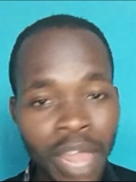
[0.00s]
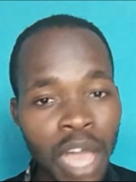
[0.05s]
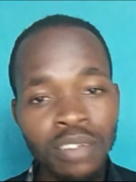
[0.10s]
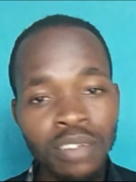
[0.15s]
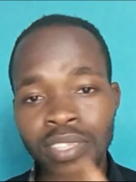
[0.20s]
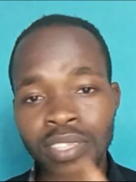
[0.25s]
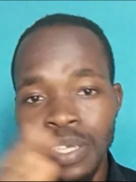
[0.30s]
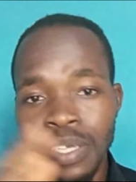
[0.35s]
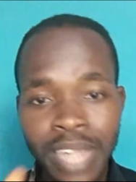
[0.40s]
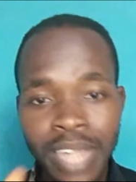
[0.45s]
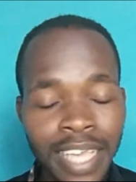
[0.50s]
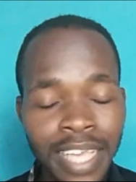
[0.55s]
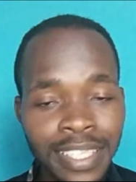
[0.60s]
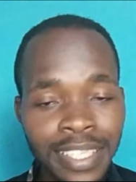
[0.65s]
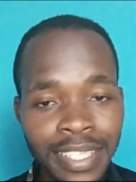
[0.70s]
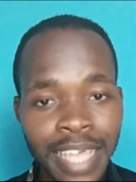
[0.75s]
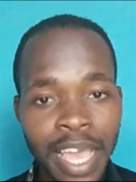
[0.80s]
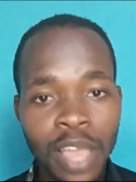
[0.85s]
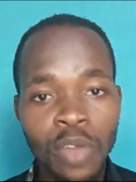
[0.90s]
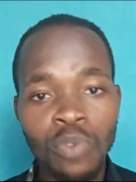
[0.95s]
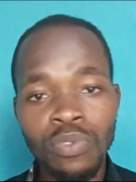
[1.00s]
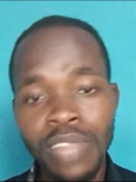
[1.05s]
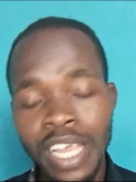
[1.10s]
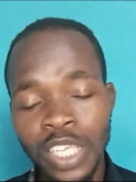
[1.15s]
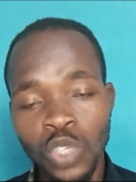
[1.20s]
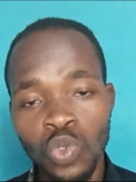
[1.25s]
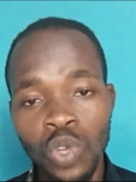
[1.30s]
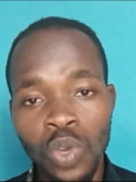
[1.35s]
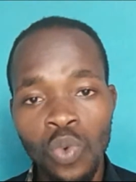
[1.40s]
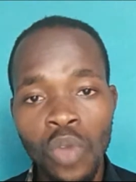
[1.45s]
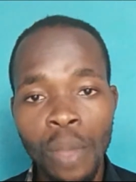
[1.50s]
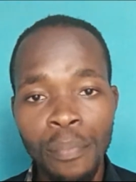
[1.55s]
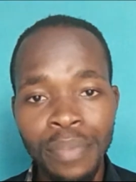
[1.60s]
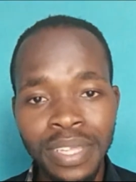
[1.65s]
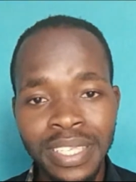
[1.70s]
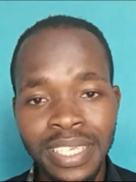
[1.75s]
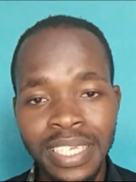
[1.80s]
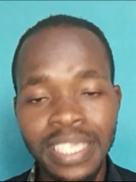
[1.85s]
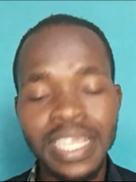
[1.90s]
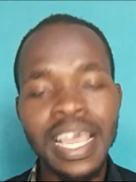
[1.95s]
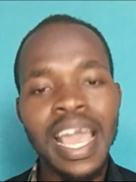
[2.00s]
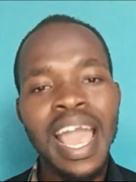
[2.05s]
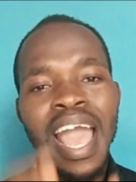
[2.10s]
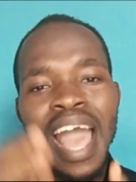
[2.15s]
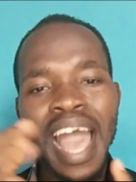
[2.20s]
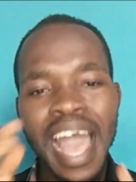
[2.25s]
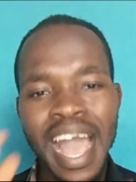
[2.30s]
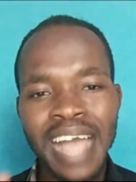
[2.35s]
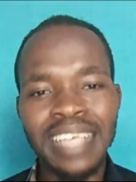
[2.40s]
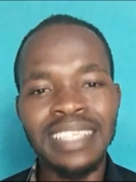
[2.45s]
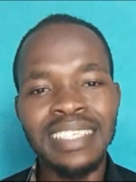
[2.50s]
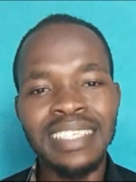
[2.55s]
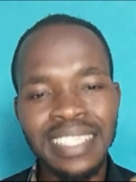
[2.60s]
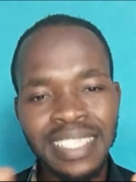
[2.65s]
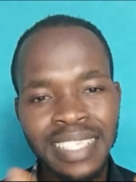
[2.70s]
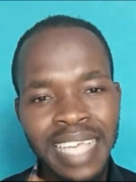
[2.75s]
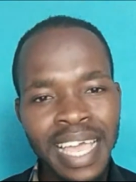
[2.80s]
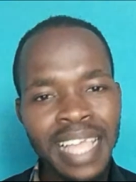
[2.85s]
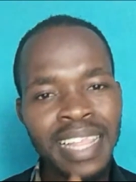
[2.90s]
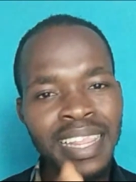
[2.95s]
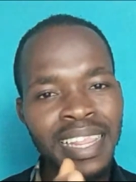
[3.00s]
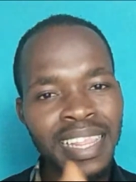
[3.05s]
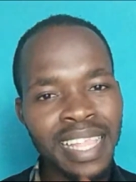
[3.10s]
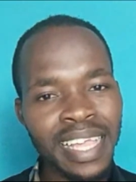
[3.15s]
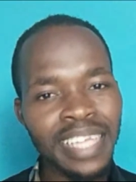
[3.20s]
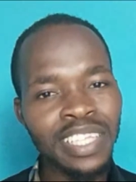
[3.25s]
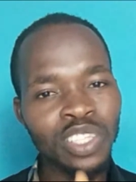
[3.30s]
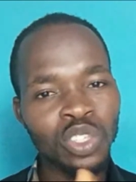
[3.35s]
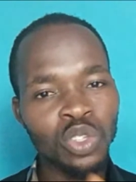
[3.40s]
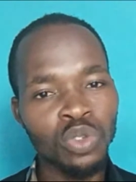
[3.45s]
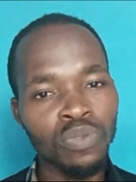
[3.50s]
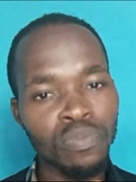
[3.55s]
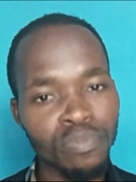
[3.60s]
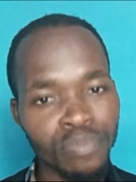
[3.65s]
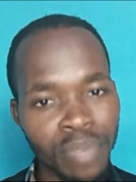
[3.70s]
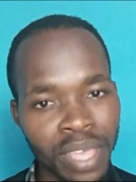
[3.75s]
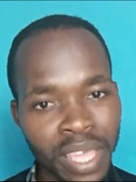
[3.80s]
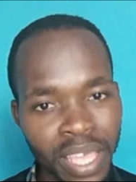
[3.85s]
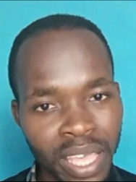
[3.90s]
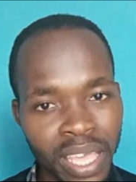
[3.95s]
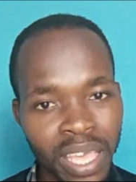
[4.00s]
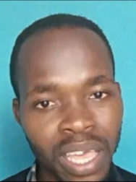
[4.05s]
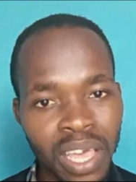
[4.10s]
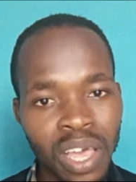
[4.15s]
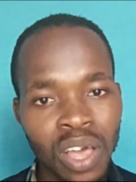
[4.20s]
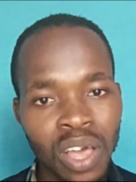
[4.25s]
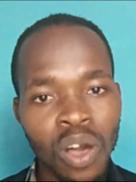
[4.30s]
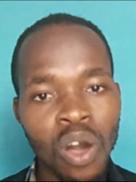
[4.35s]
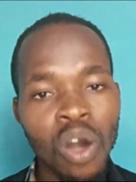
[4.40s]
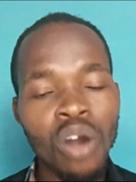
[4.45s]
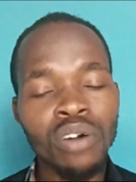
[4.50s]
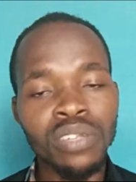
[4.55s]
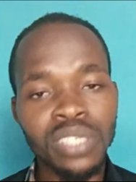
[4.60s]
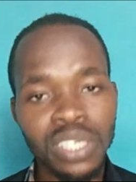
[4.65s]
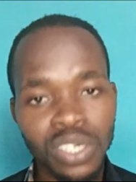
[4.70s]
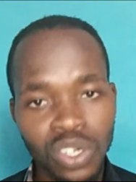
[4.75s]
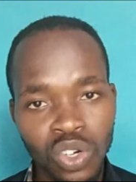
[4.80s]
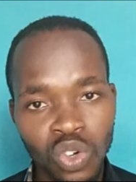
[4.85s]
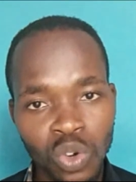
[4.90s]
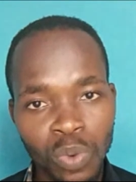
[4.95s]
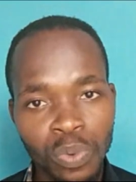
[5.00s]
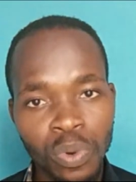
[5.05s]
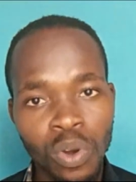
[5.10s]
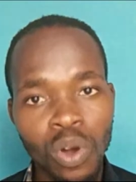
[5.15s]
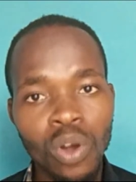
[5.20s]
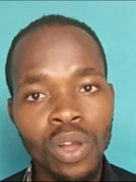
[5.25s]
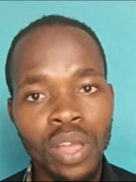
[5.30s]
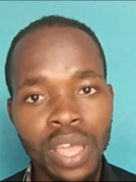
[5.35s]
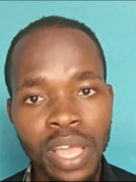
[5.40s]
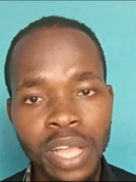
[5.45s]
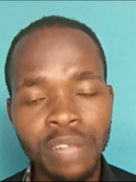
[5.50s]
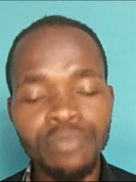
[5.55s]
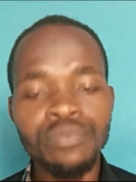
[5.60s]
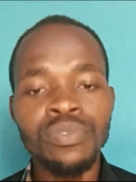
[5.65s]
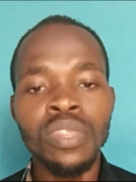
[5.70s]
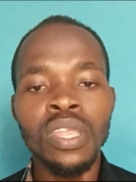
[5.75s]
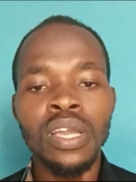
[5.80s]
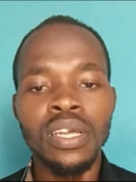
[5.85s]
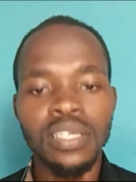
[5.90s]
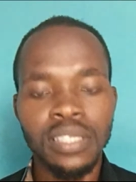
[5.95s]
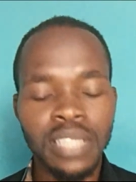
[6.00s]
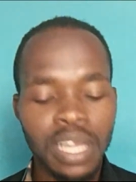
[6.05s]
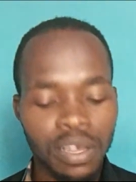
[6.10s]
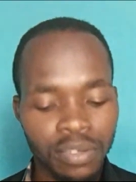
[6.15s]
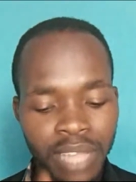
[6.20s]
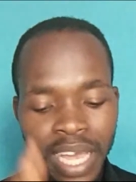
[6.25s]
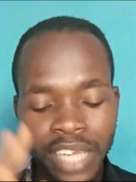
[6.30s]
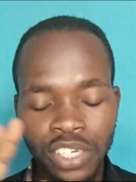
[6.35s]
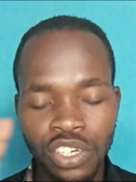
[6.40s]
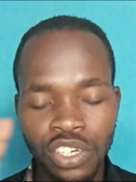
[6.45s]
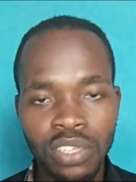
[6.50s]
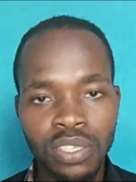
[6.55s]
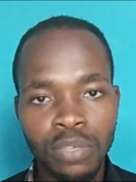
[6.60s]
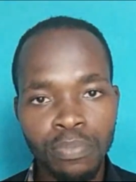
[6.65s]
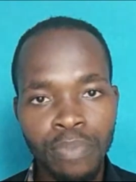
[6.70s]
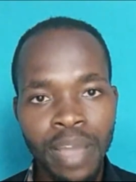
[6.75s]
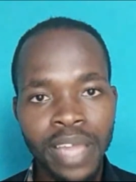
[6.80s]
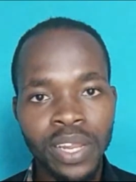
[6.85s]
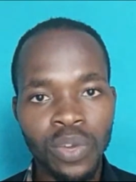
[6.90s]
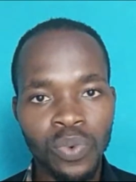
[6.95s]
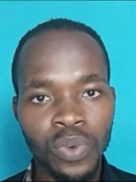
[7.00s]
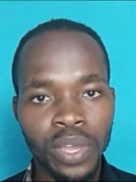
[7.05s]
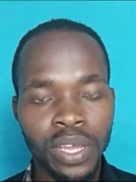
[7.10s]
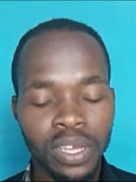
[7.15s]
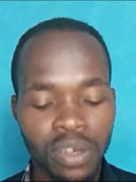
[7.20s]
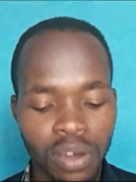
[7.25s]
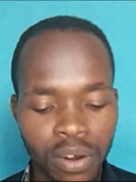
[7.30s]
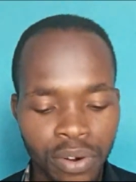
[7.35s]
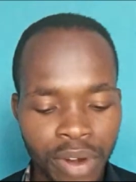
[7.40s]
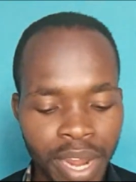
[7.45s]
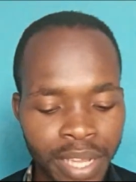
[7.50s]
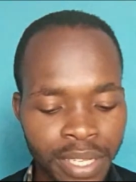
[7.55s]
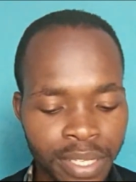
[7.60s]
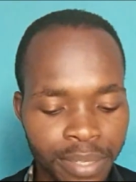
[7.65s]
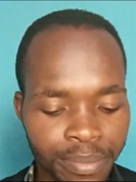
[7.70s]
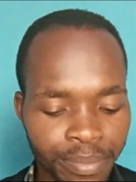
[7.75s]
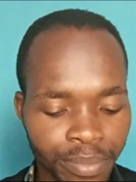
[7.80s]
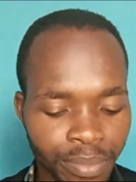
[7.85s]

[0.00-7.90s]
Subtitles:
now till next week we're meeting, and send it to me on the group. Okay, now that is just by the way. All right,